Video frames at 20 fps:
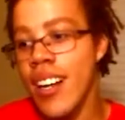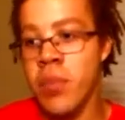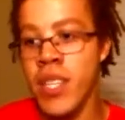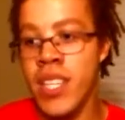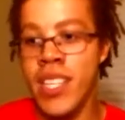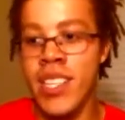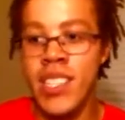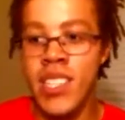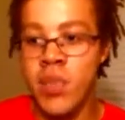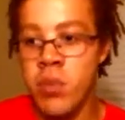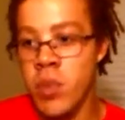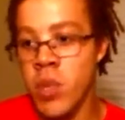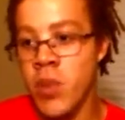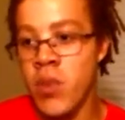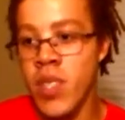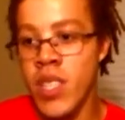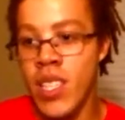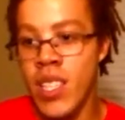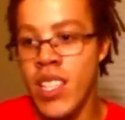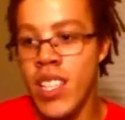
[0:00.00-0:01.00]
But in this
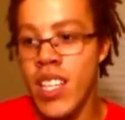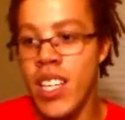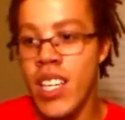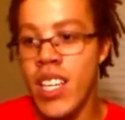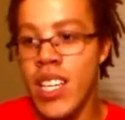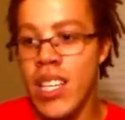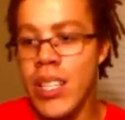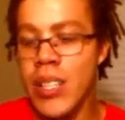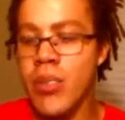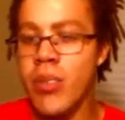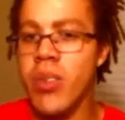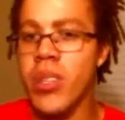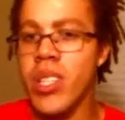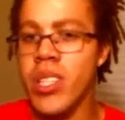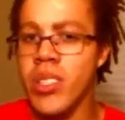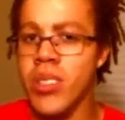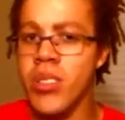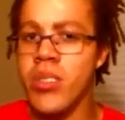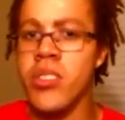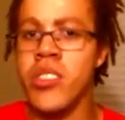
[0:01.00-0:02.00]
movie, you
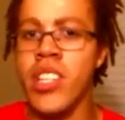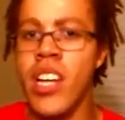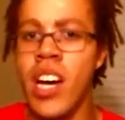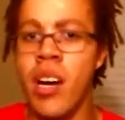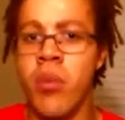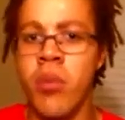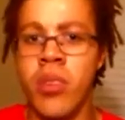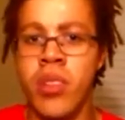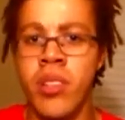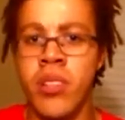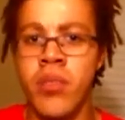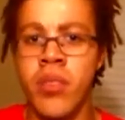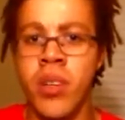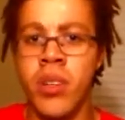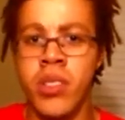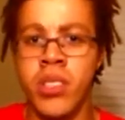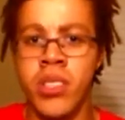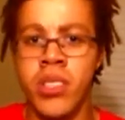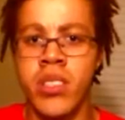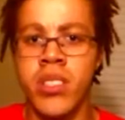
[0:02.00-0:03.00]
really do side with the
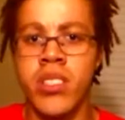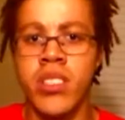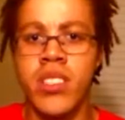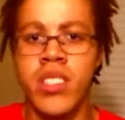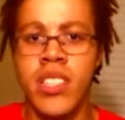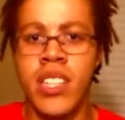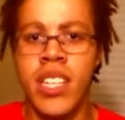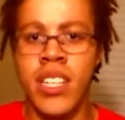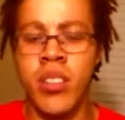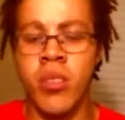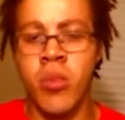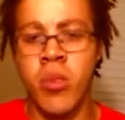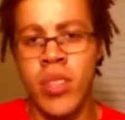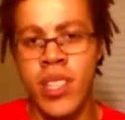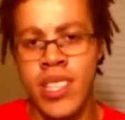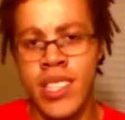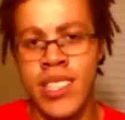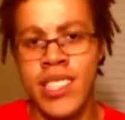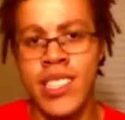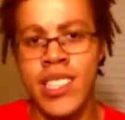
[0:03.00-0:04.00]
Vulture, in
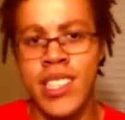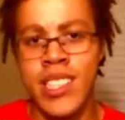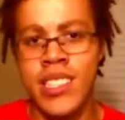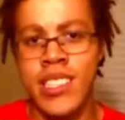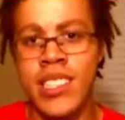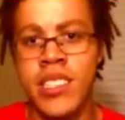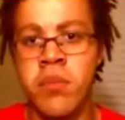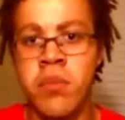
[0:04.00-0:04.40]
a sense.